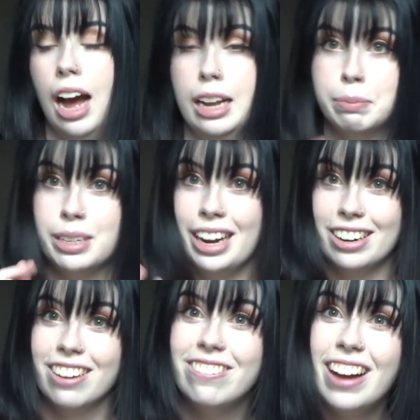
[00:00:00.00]
I'm
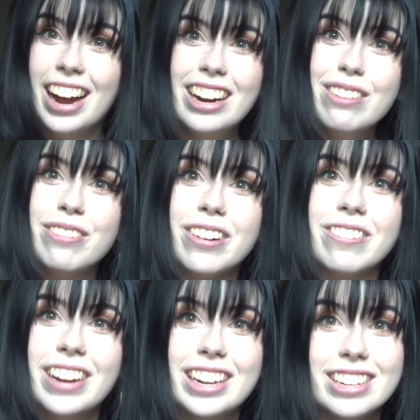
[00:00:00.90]
terrified for
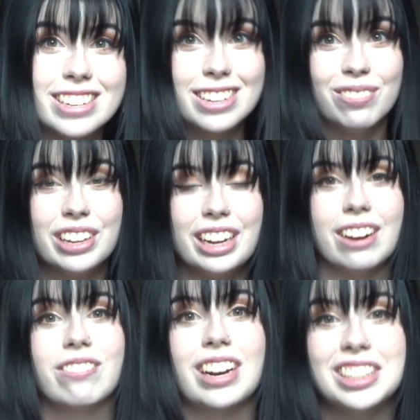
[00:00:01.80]
when something
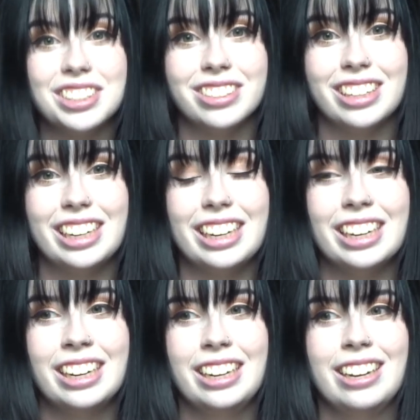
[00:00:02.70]

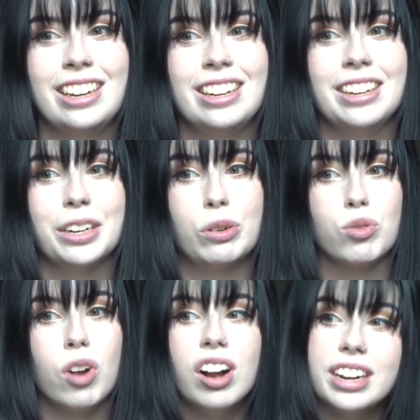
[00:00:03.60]
eventually goes
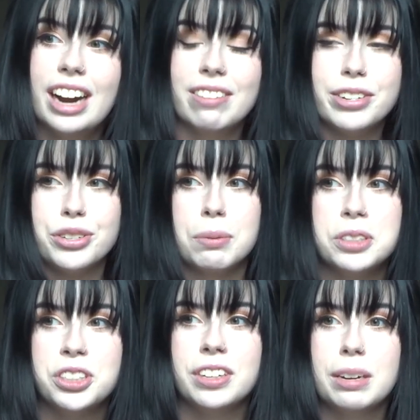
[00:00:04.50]
wrong and I have to
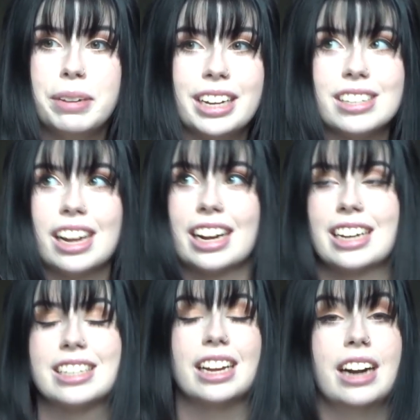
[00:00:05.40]
troubleshoot it, because like I
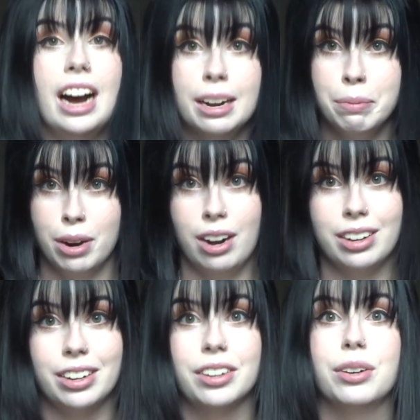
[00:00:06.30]
said, I am
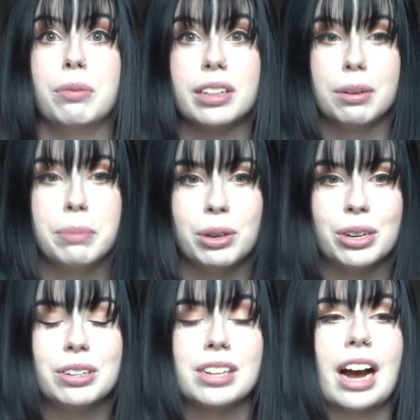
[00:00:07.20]
not good with
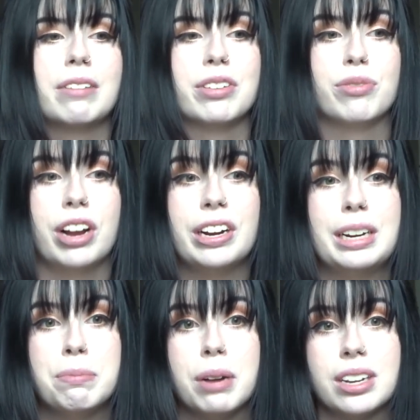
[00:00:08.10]
computers. I was very
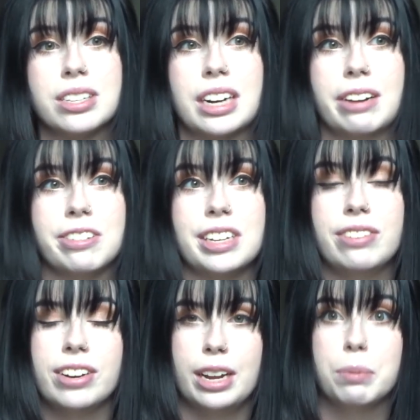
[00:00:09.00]
impressed that I was
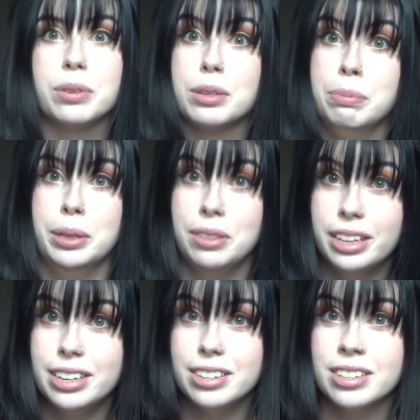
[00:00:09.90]
even able to build
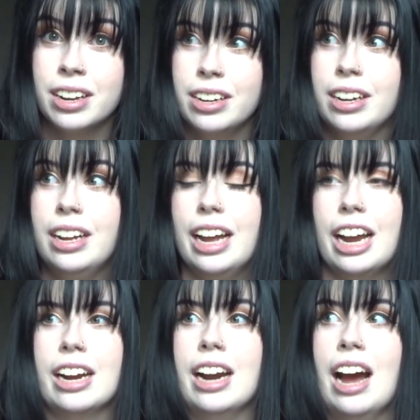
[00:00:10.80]
this
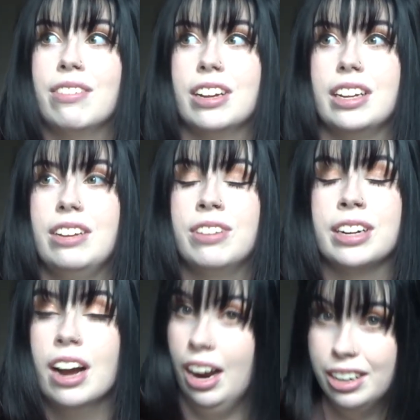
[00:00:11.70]
and have it even
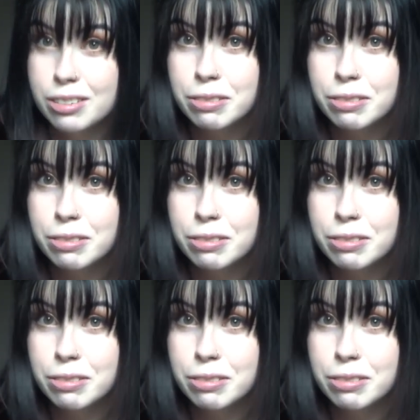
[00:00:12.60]
kind